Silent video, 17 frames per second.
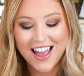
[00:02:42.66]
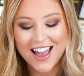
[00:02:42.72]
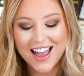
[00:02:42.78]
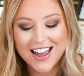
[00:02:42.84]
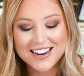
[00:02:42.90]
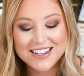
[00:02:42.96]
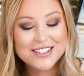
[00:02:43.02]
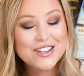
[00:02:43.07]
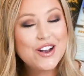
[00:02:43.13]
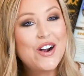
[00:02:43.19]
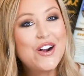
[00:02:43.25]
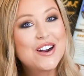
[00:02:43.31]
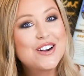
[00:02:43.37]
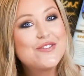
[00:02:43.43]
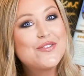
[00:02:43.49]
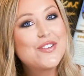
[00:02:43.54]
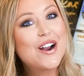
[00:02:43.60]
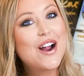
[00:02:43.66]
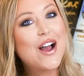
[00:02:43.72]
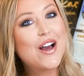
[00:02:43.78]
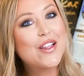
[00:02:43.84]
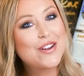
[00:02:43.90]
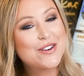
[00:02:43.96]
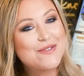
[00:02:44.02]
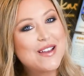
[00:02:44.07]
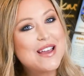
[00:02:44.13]
and it's hard for
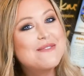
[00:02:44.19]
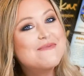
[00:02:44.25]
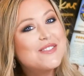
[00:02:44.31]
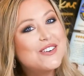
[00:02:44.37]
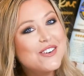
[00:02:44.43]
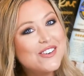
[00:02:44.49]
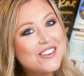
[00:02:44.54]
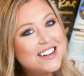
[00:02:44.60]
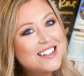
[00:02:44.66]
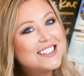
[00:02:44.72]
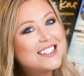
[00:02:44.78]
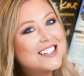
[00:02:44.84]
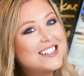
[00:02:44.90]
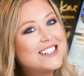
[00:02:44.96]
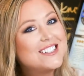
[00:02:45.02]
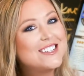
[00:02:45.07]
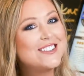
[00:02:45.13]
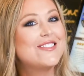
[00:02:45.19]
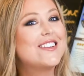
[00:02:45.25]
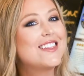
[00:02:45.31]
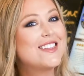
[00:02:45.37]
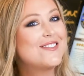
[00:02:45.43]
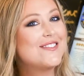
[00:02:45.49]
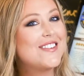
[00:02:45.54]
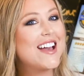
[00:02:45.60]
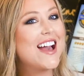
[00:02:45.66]
other people to do it
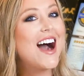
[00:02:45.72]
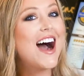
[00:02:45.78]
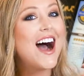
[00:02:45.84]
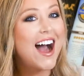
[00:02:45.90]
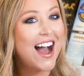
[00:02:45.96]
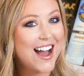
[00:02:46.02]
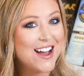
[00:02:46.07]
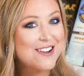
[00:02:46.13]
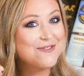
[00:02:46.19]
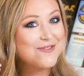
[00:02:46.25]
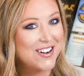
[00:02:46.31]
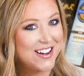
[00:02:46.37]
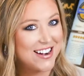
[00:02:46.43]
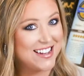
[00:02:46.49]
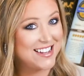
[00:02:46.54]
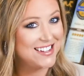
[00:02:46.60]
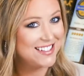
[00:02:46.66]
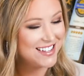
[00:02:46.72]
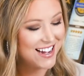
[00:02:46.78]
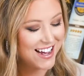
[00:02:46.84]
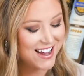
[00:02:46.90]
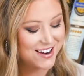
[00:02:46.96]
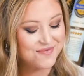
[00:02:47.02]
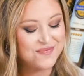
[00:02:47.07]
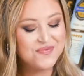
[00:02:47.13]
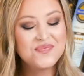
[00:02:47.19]
the way I want it
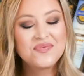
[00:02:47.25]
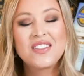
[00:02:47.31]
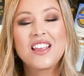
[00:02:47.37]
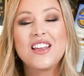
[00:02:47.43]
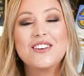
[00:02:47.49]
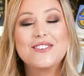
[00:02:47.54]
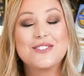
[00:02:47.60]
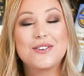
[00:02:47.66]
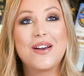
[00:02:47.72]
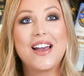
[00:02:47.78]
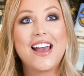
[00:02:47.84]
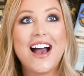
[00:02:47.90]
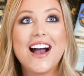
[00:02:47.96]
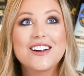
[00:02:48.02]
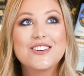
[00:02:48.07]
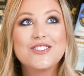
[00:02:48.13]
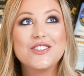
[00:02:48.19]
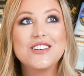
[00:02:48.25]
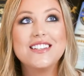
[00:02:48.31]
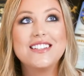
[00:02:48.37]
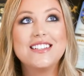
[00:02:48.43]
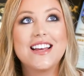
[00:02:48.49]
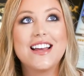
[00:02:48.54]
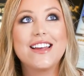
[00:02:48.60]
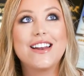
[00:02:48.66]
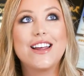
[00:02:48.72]
done. So I actually
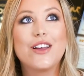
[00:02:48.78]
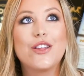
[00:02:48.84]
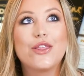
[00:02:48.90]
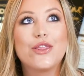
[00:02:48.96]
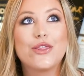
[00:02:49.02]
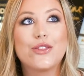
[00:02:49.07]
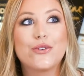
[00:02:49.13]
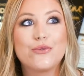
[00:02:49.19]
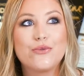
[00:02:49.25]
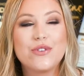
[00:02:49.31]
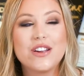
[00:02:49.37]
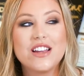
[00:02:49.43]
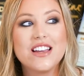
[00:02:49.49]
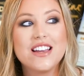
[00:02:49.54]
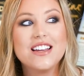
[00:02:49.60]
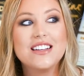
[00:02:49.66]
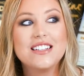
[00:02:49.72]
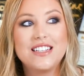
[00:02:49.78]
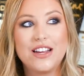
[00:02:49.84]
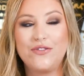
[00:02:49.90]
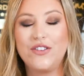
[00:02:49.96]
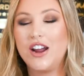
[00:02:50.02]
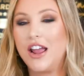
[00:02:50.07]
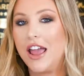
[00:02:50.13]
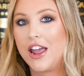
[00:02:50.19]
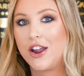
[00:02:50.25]
did 3
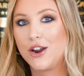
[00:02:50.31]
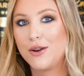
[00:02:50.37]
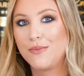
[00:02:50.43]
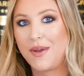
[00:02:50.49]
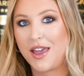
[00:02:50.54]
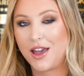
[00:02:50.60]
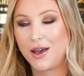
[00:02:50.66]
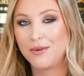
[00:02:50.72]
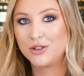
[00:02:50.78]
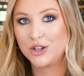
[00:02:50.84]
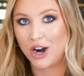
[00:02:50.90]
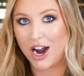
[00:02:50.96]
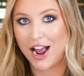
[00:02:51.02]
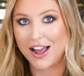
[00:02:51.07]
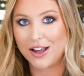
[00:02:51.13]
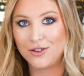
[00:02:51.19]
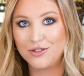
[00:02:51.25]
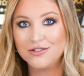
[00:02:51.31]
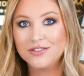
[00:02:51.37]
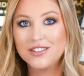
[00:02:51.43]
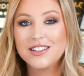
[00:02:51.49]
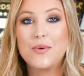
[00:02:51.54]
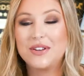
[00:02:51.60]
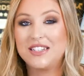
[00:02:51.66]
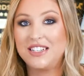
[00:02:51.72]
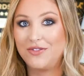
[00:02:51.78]
different hair and makeup trials
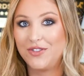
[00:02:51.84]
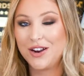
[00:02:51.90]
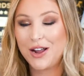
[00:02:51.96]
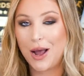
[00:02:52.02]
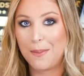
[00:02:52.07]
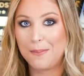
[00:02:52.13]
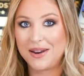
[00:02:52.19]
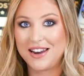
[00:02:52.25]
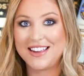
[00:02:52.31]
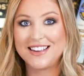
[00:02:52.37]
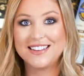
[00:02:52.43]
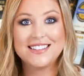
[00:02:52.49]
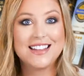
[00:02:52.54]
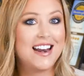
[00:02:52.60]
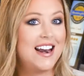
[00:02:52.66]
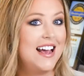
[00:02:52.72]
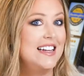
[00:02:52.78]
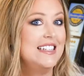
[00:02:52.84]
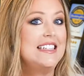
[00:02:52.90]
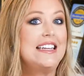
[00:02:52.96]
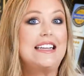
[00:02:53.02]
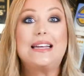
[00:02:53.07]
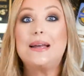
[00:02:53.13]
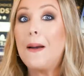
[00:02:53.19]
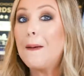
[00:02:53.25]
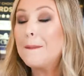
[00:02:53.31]
with different companies, and I
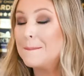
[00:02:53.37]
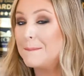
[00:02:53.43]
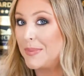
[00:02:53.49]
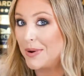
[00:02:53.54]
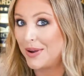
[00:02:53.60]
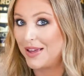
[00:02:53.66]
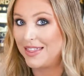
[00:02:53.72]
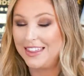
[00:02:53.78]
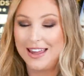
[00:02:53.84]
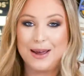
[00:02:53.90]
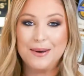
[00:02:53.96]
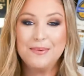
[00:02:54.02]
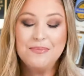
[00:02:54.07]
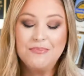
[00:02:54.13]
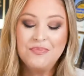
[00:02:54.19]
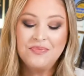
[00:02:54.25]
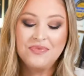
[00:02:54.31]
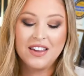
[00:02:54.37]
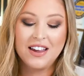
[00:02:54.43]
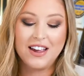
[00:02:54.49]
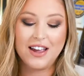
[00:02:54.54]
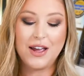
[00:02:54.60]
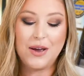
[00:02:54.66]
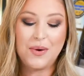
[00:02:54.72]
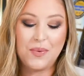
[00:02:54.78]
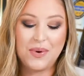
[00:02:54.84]
didn't book them.
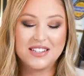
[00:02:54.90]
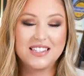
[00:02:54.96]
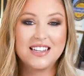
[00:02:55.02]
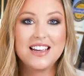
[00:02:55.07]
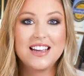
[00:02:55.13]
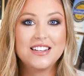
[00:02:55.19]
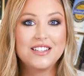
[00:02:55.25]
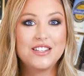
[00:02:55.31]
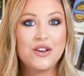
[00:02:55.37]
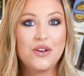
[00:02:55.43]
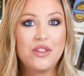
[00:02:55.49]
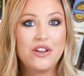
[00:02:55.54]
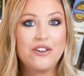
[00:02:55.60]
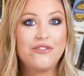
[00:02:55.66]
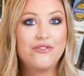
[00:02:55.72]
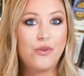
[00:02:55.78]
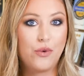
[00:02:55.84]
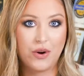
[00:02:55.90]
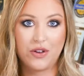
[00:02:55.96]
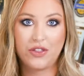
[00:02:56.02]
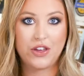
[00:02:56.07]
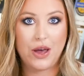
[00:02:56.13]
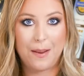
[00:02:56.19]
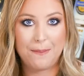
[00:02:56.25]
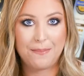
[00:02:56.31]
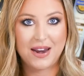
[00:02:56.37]
It wasn't until the 4th
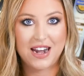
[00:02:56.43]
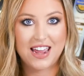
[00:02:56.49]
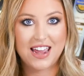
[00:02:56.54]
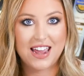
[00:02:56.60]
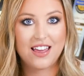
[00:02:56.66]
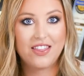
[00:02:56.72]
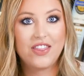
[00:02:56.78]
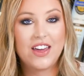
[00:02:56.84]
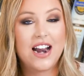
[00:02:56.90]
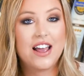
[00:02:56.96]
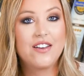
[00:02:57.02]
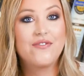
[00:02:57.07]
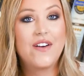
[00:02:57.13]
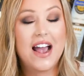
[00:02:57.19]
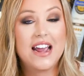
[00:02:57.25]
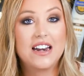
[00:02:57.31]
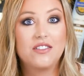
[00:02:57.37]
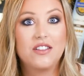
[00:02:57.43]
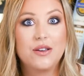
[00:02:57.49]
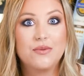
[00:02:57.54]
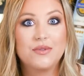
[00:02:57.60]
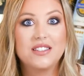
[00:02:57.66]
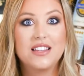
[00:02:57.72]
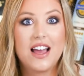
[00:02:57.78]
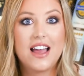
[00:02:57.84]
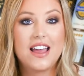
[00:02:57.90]
company that I finally
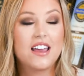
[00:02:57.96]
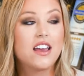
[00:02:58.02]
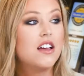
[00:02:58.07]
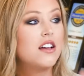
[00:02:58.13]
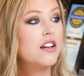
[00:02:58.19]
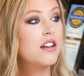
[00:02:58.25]
was like,